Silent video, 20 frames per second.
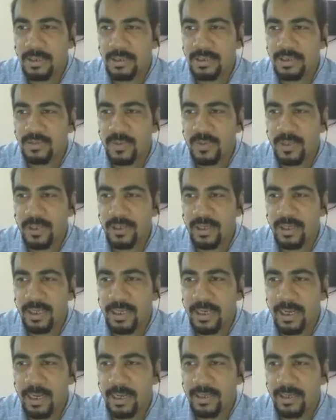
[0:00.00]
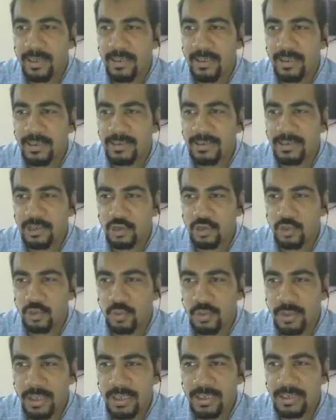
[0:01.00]
this particular candle is a
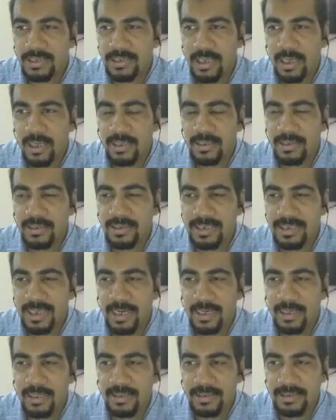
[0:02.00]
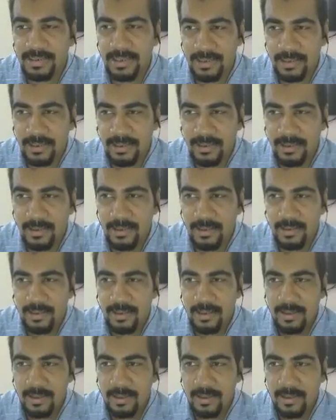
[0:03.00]
shooting star, this candle is a
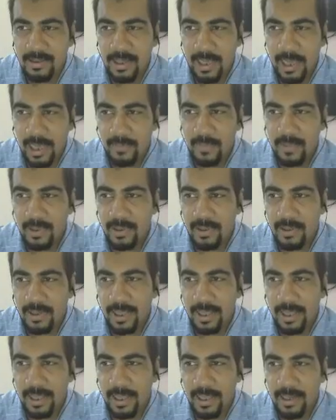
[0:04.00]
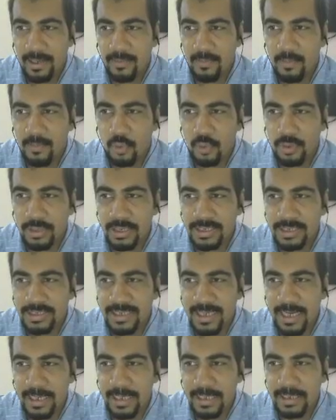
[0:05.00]
hammer, and both these
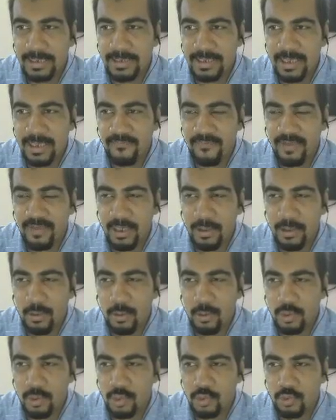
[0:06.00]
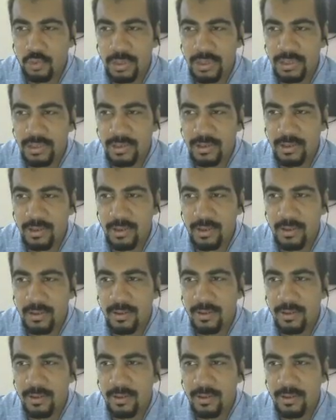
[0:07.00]
candles are very close to each other,